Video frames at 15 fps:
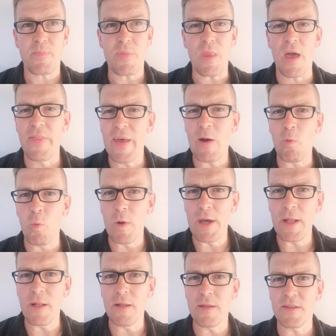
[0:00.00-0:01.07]
And that
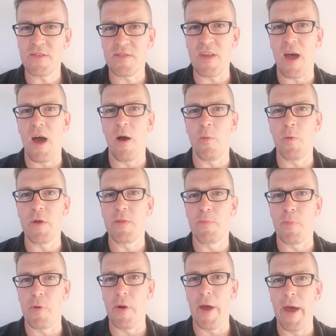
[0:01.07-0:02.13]
will start with
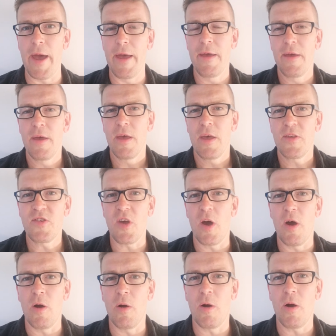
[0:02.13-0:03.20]
prayer.
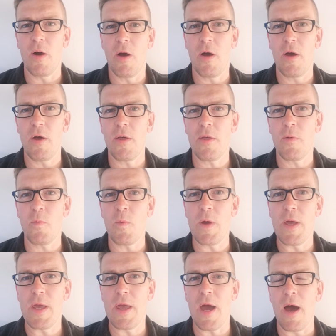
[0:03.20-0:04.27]
So
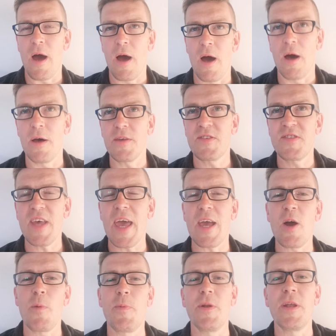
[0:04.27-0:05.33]
we are setting
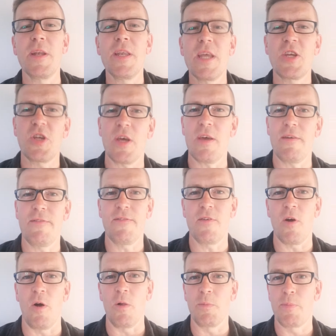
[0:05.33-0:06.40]
up an initiative
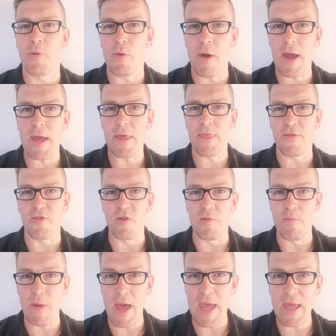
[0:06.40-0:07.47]
called Pray Through
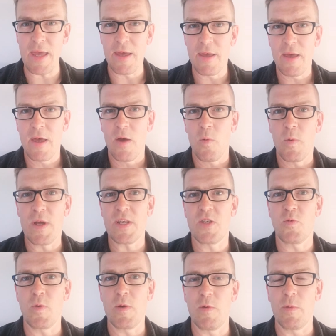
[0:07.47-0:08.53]
May, which
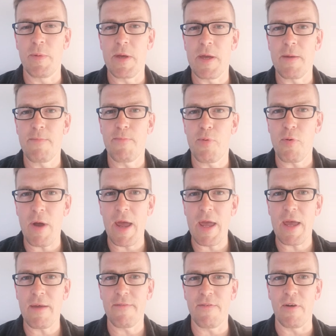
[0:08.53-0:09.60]
we will be
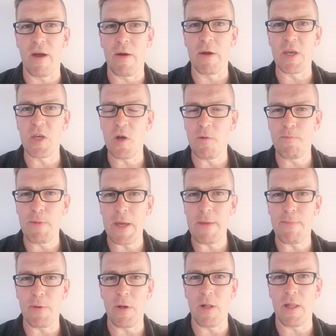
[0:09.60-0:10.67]
praying for our young
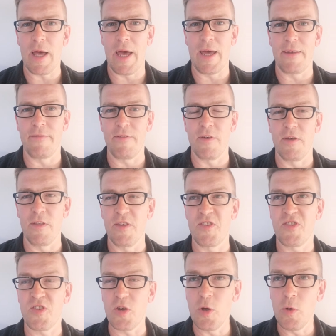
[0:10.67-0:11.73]
people and for the
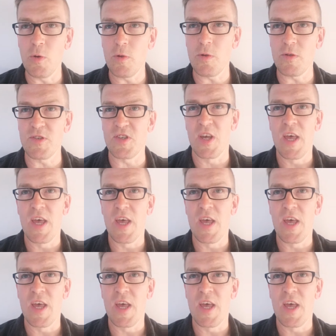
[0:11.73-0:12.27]
schools